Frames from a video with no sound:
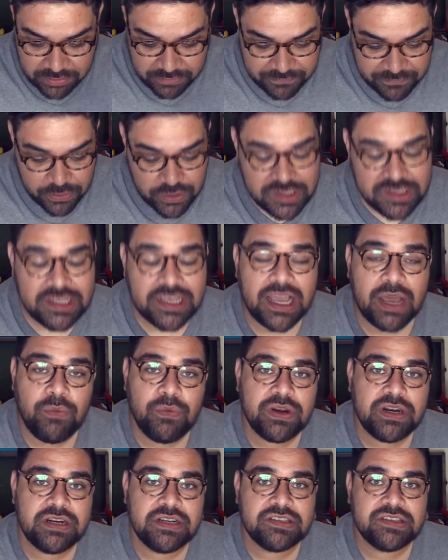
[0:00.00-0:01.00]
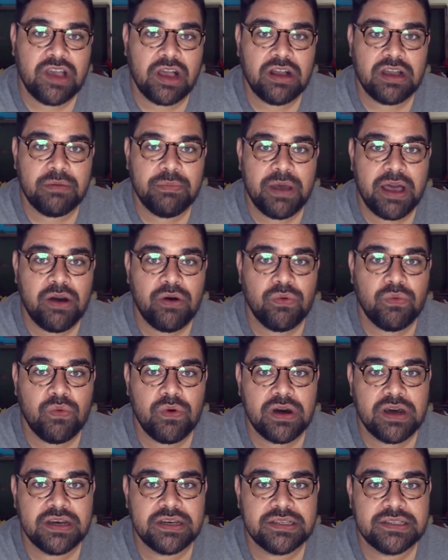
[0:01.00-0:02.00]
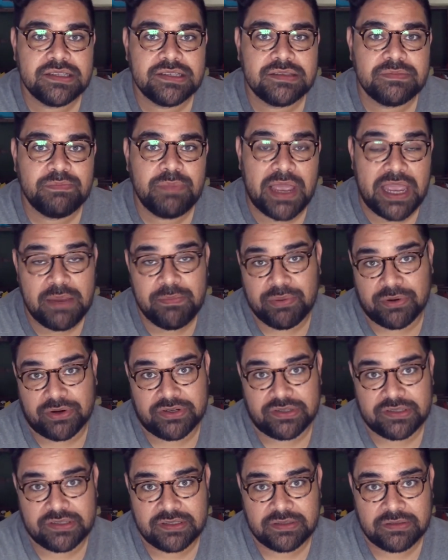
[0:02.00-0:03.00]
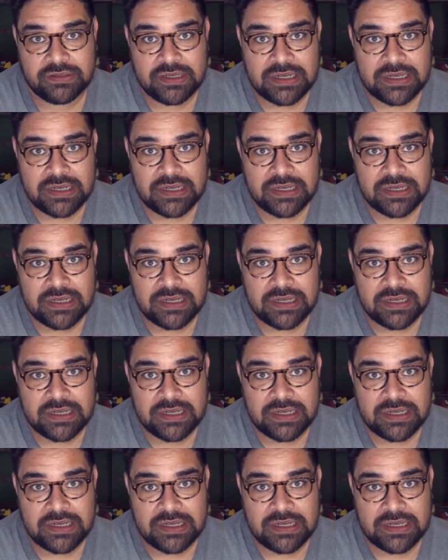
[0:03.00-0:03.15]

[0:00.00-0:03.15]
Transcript: The first thing I wanted to talk about was papers.